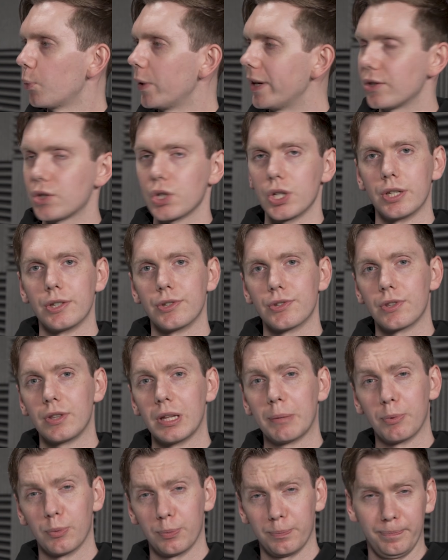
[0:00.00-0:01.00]
which is
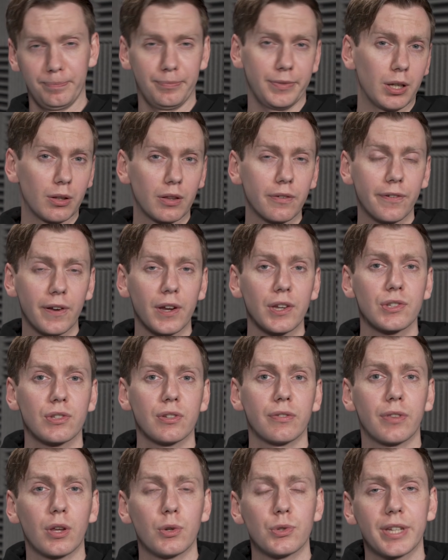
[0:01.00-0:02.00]
the first
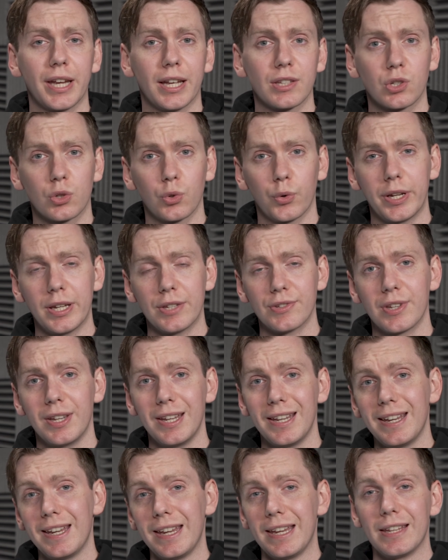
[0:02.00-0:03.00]
of those categories
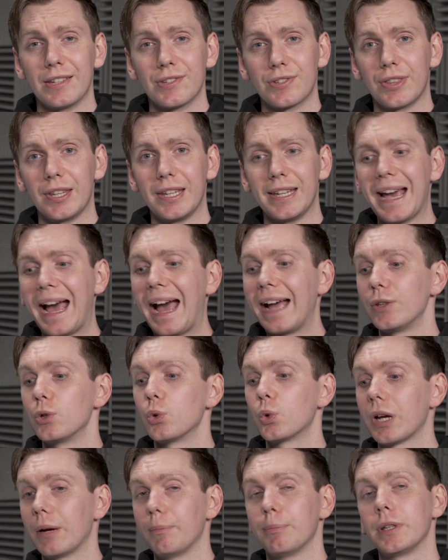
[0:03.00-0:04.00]
is the
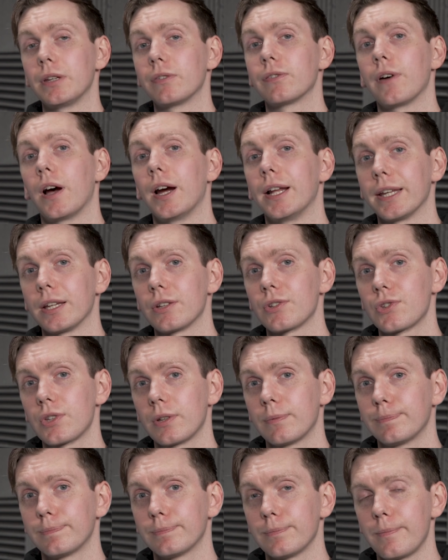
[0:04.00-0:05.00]
annual company filings.
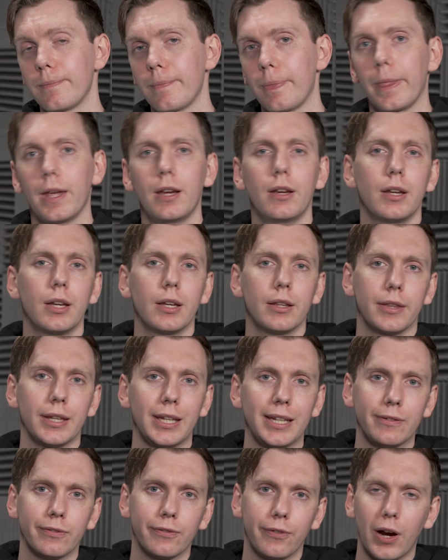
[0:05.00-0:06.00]

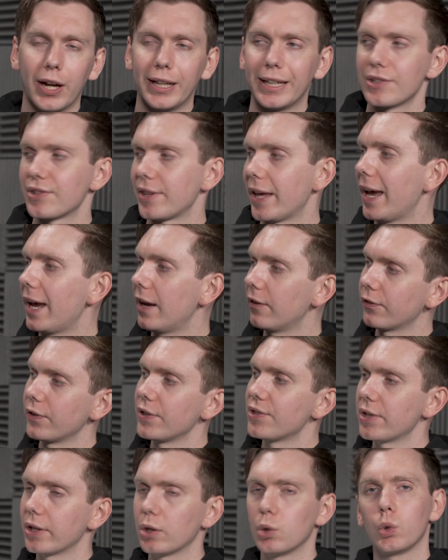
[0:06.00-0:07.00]
The filings that every
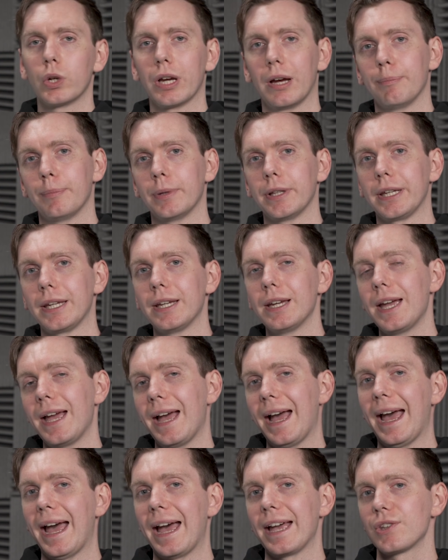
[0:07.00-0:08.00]
single company
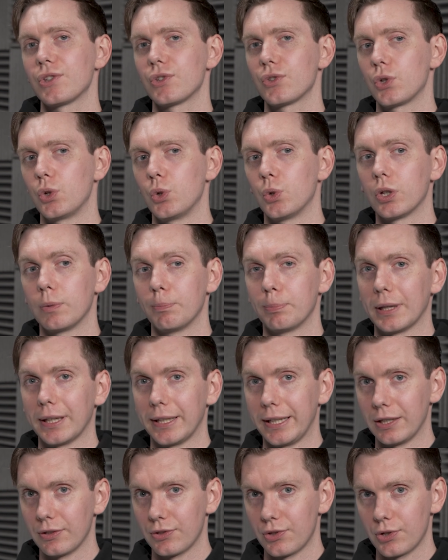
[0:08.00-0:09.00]
has to
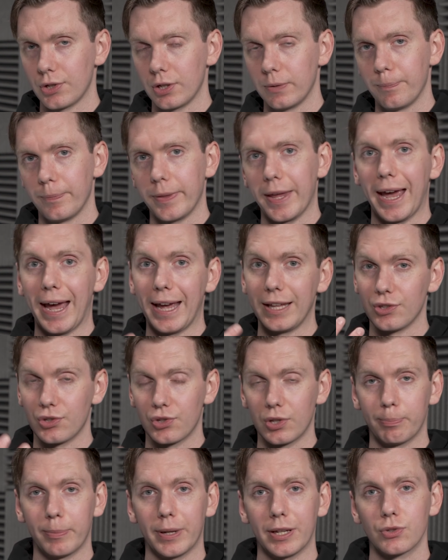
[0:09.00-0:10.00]
complete and
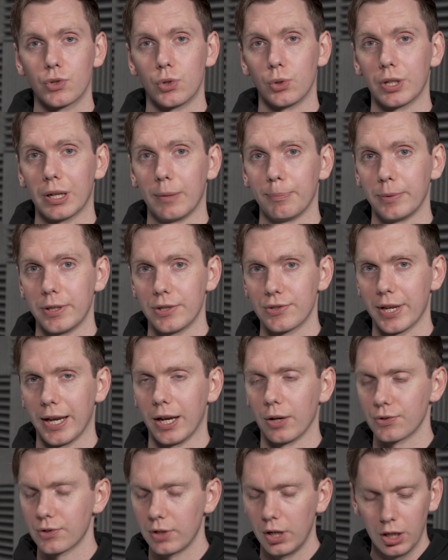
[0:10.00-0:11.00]
submit to Companies
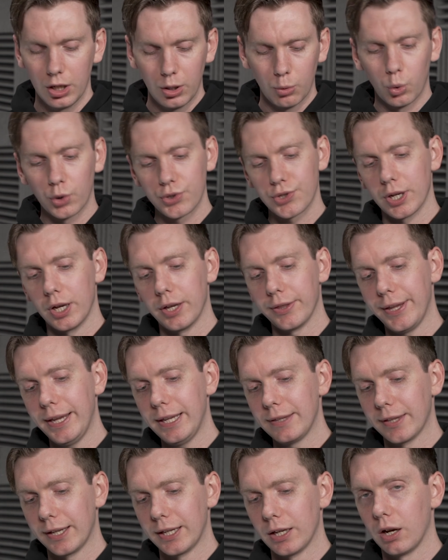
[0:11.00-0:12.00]
House. What are
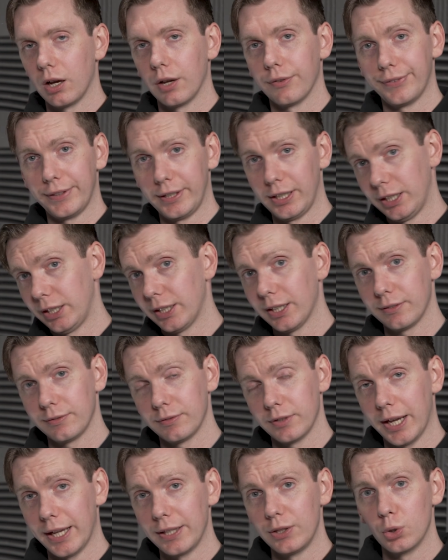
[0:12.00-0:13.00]
they? They are the
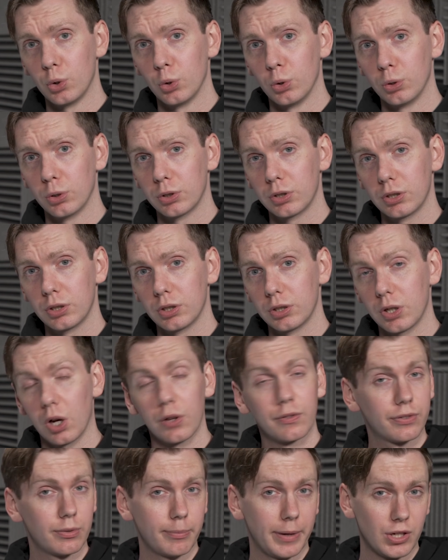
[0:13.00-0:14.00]
annual
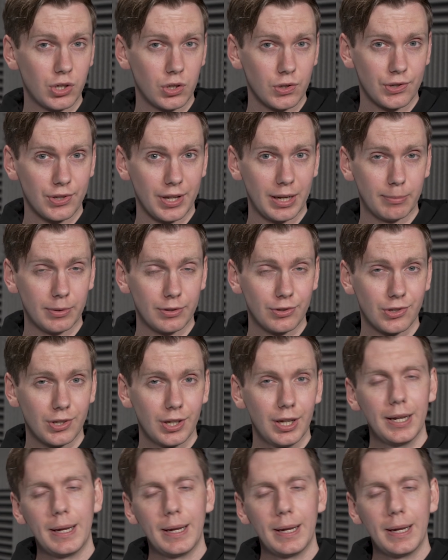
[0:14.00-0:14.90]
confirmation statement